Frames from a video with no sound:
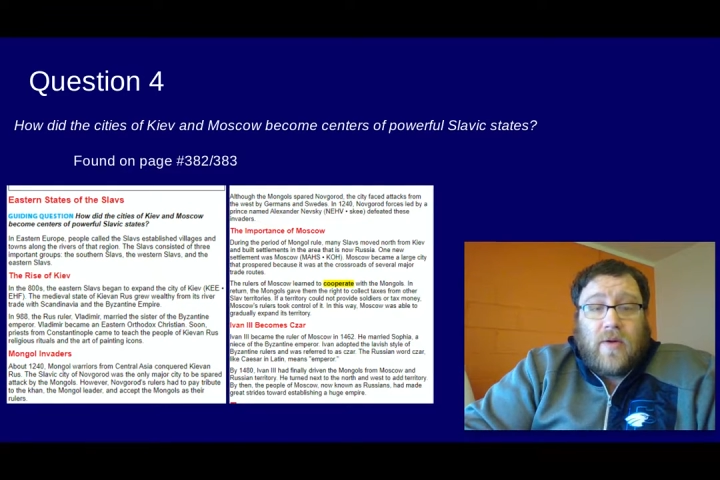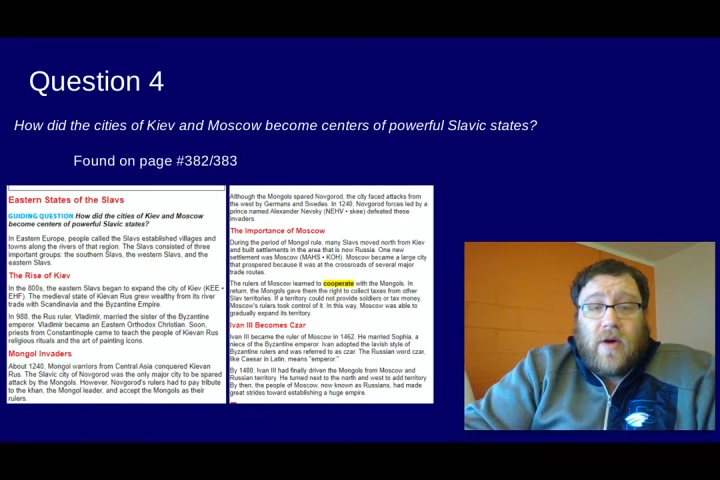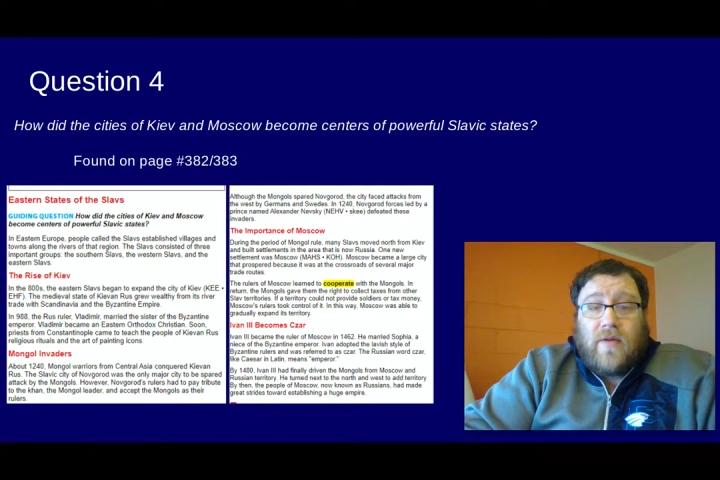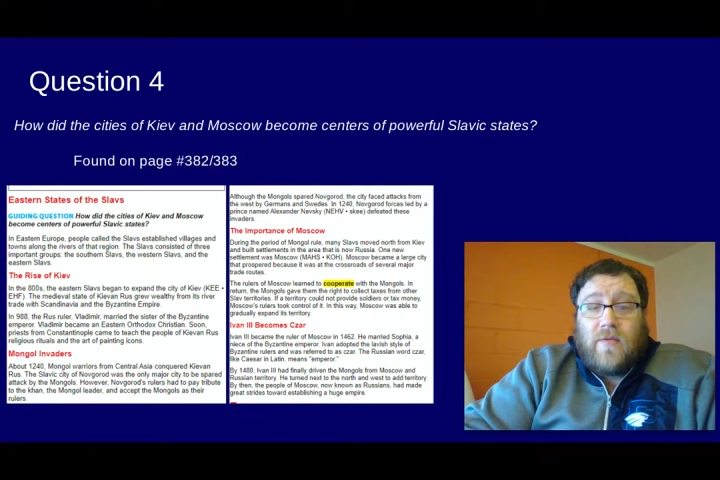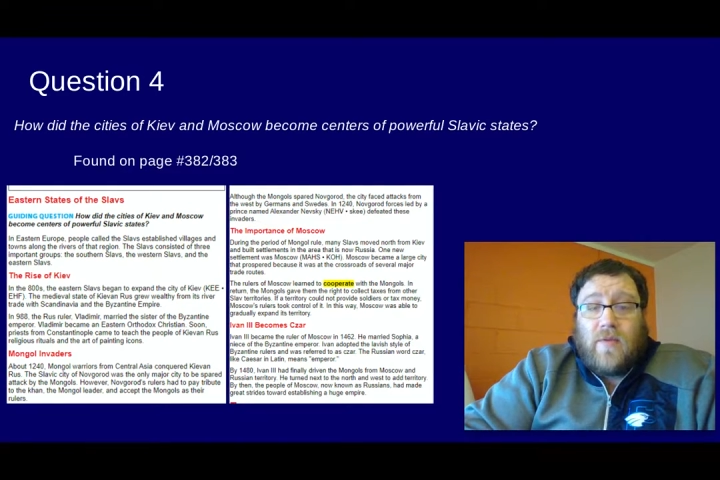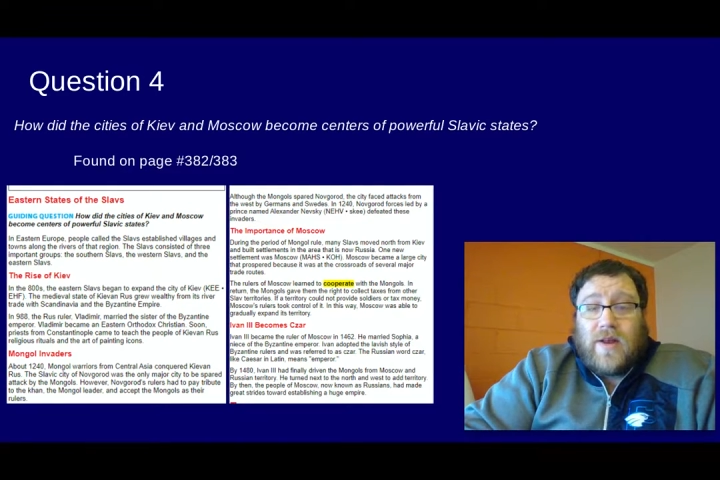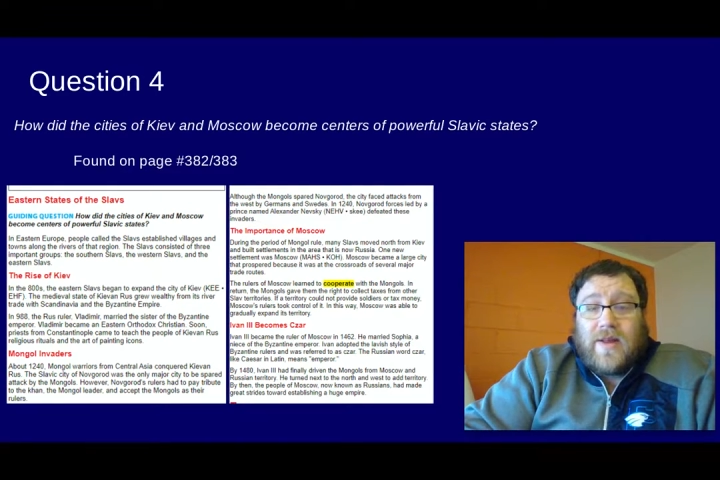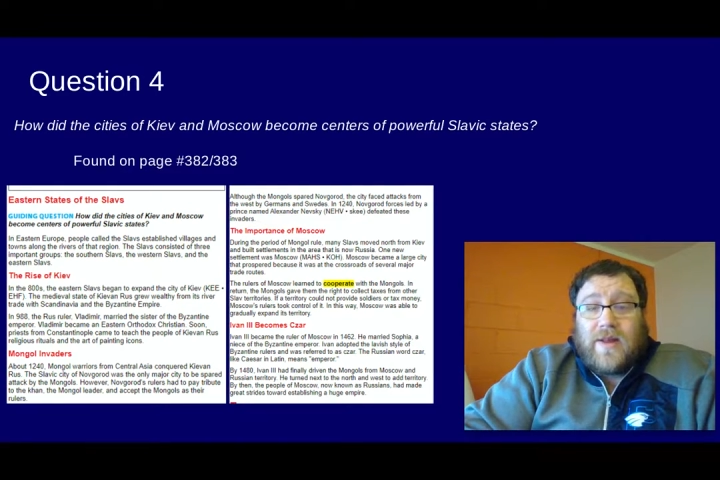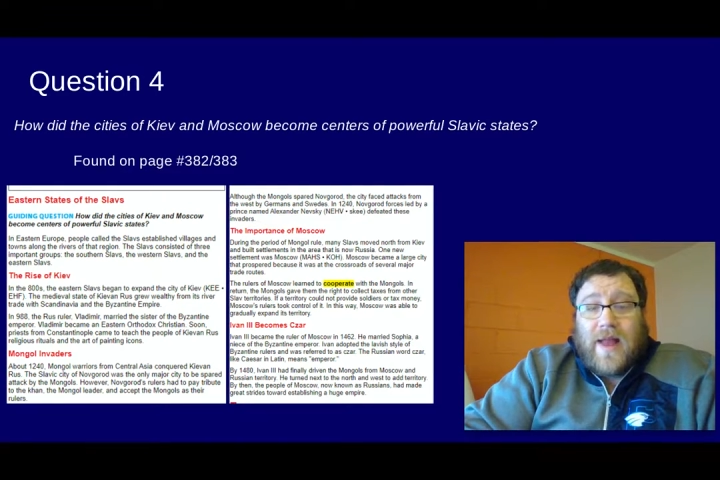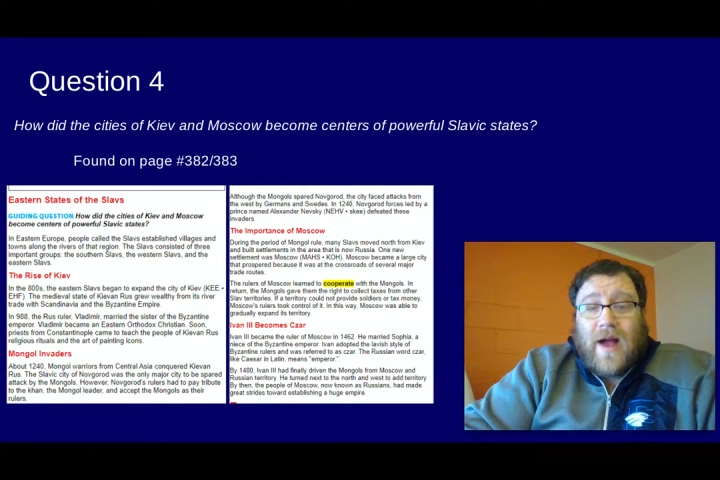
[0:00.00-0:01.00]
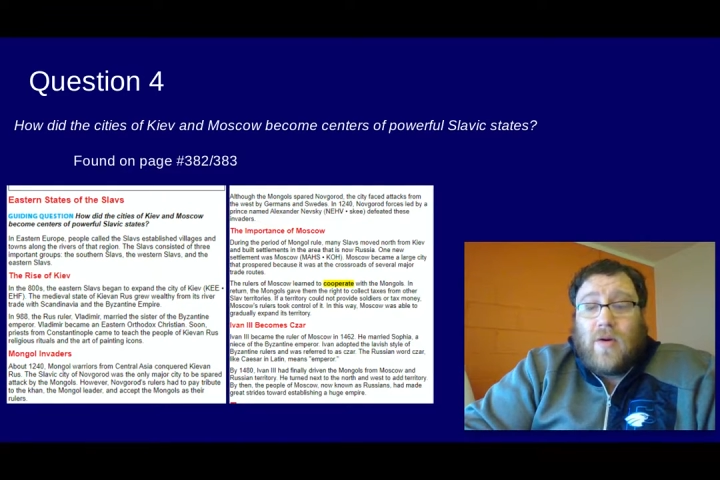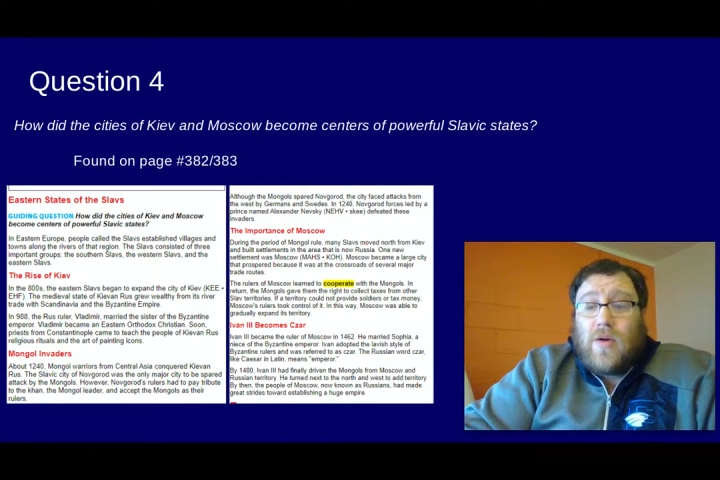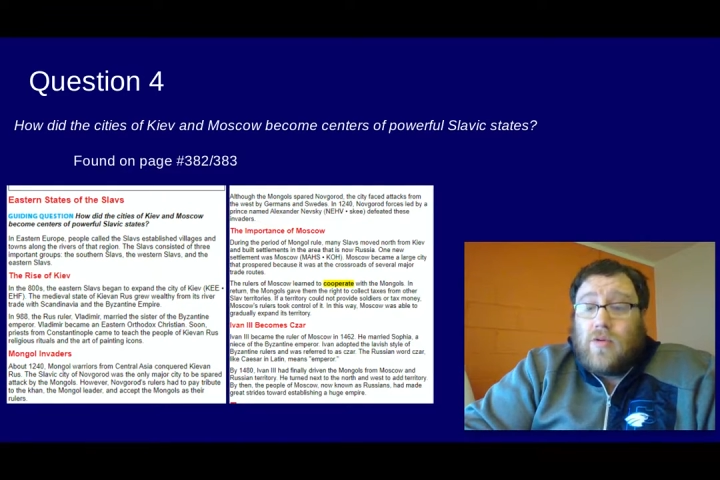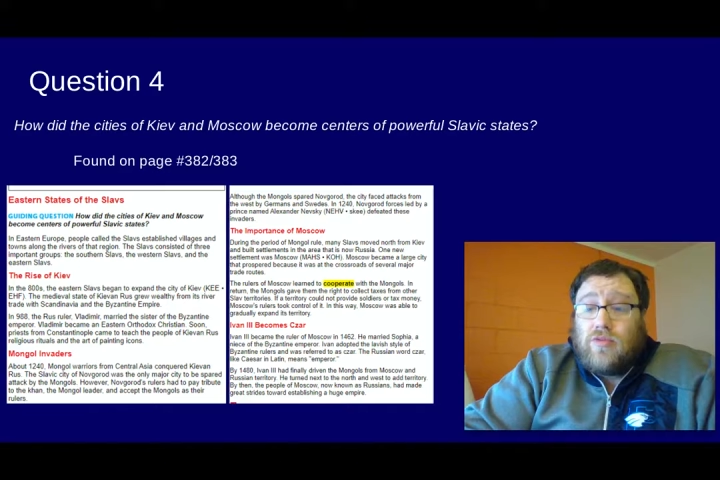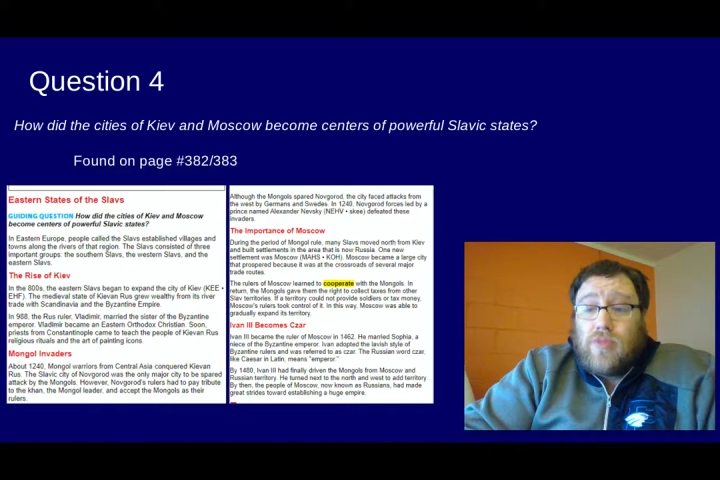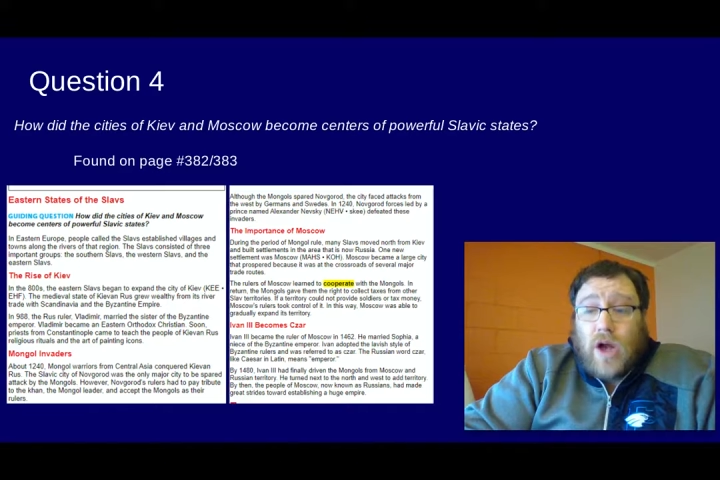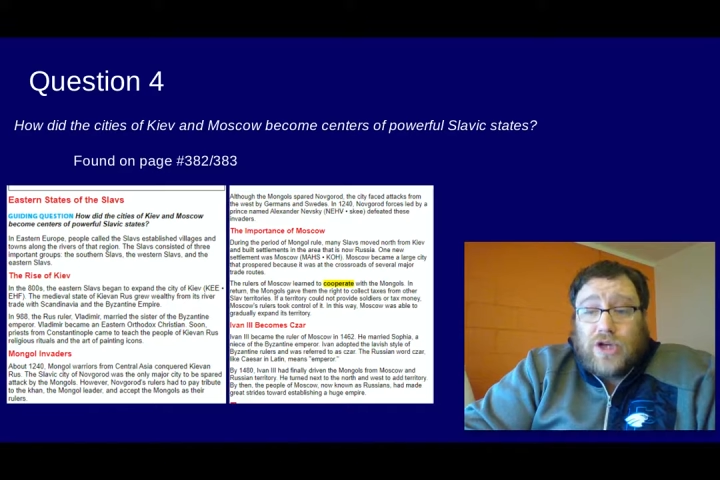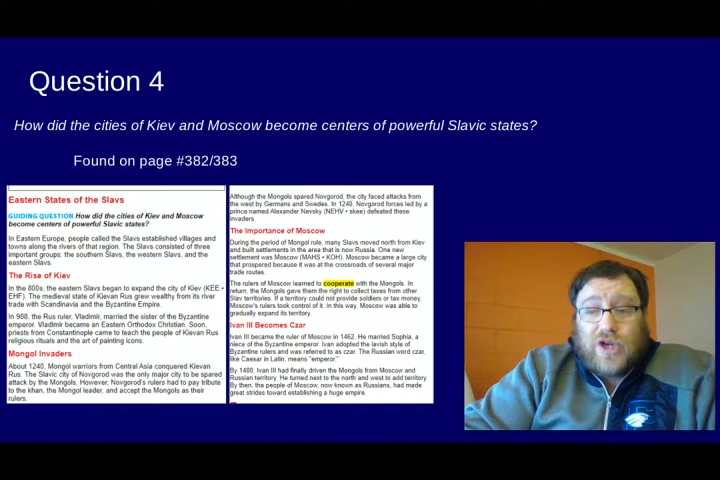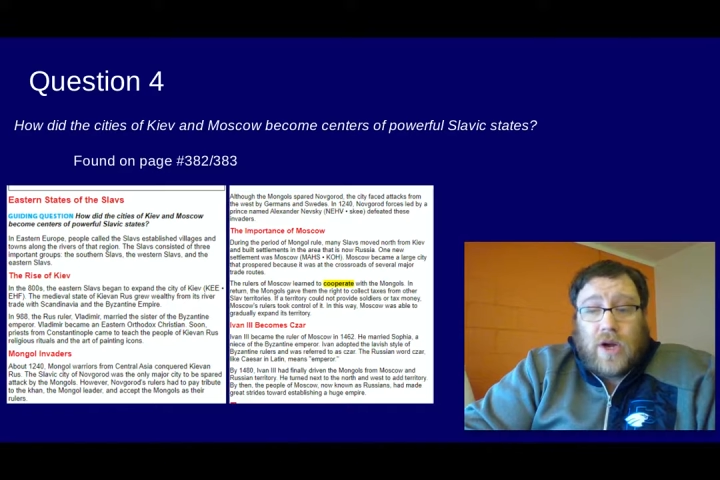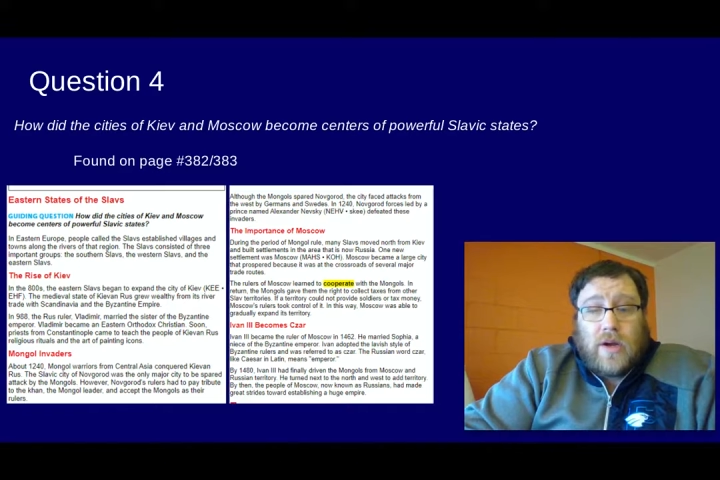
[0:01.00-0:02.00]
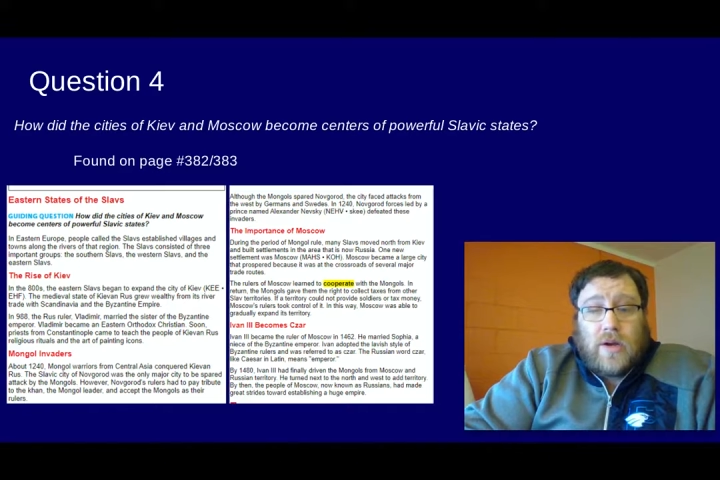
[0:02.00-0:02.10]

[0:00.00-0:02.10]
of what is now Russia.